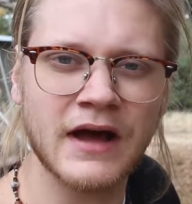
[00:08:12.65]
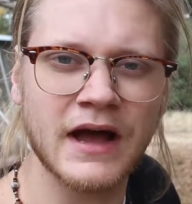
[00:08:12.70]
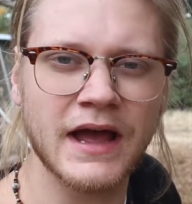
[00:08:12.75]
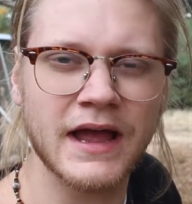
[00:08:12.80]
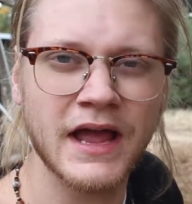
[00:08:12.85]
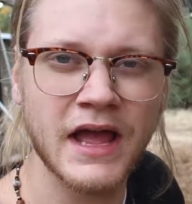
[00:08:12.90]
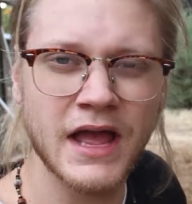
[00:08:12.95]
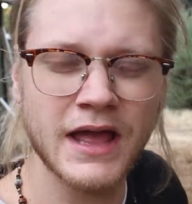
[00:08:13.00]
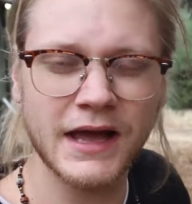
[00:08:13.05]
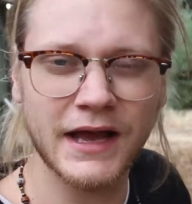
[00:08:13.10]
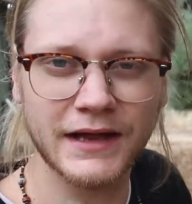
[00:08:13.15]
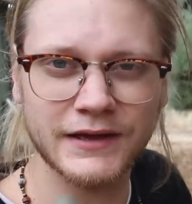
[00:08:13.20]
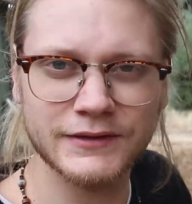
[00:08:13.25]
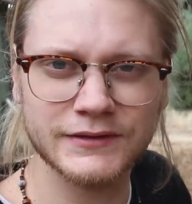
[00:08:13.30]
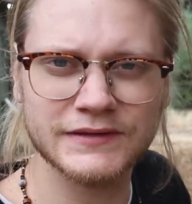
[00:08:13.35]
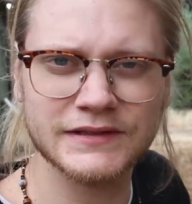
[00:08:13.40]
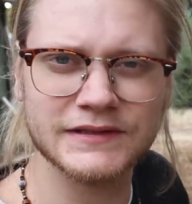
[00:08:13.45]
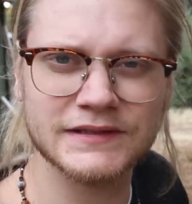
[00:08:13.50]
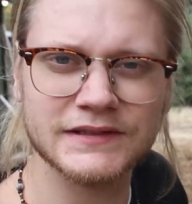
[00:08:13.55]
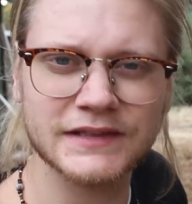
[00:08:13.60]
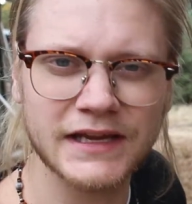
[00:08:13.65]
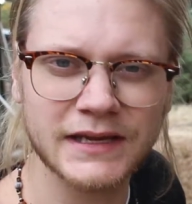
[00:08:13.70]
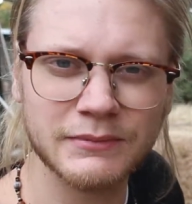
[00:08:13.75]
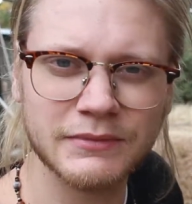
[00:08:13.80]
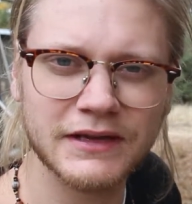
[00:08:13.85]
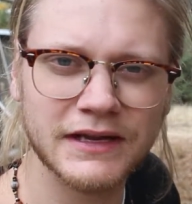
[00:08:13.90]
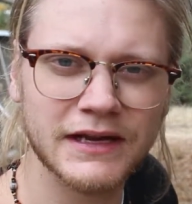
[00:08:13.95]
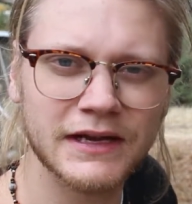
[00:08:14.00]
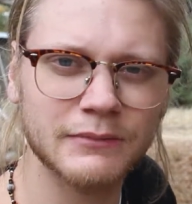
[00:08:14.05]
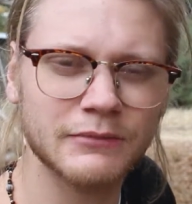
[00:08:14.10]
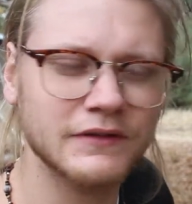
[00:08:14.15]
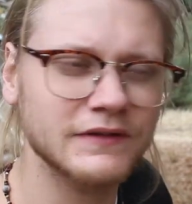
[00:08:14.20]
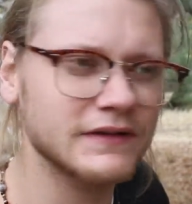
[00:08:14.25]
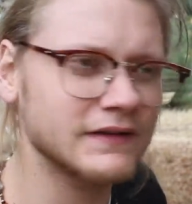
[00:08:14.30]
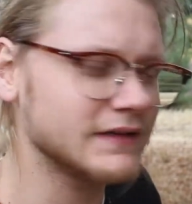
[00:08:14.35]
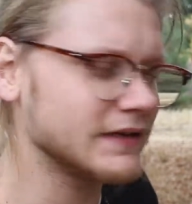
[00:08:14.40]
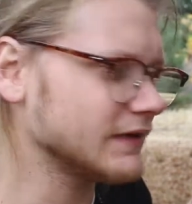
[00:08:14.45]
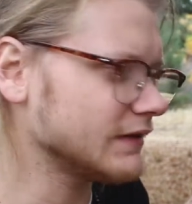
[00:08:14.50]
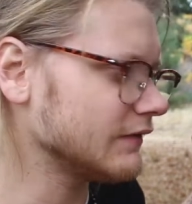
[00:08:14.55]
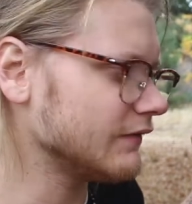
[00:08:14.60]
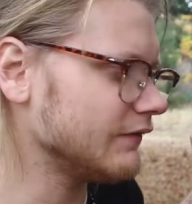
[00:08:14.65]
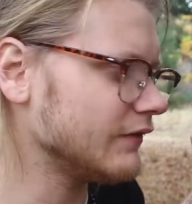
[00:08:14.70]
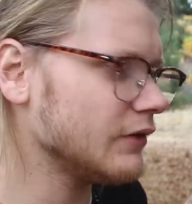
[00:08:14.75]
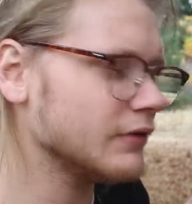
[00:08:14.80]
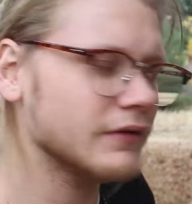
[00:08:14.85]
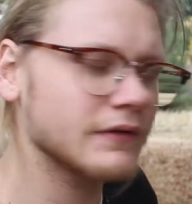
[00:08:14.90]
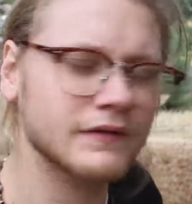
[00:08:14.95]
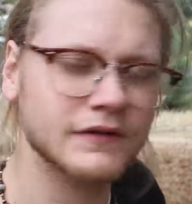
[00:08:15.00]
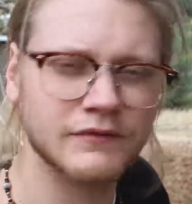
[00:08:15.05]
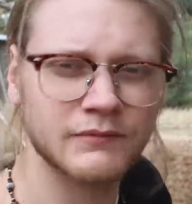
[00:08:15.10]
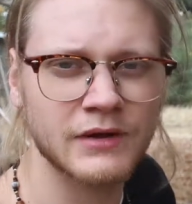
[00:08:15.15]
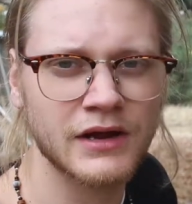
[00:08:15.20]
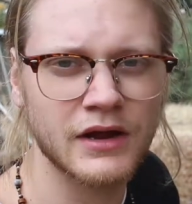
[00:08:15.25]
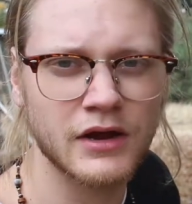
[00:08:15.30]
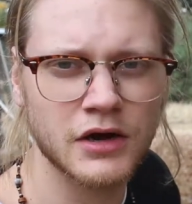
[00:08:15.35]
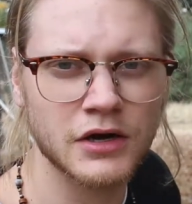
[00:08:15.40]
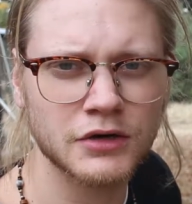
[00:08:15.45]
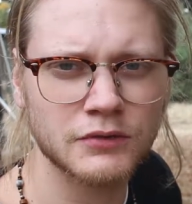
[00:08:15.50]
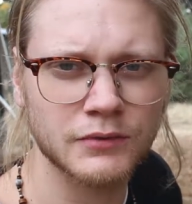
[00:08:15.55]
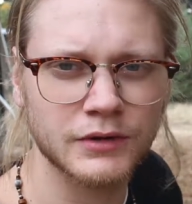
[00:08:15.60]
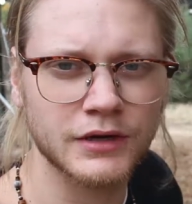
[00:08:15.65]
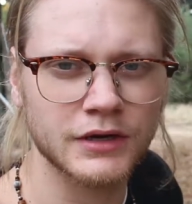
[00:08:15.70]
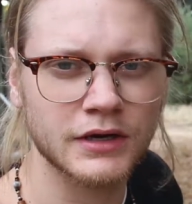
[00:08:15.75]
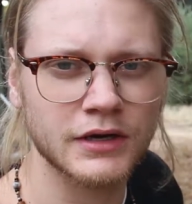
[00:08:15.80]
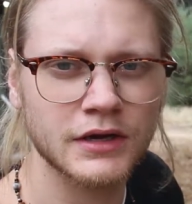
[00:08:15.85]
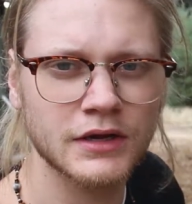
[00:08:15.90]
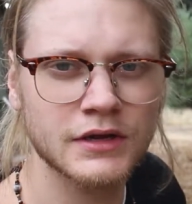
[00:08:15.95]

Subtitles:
I use the same camera to take the photos of my artwork.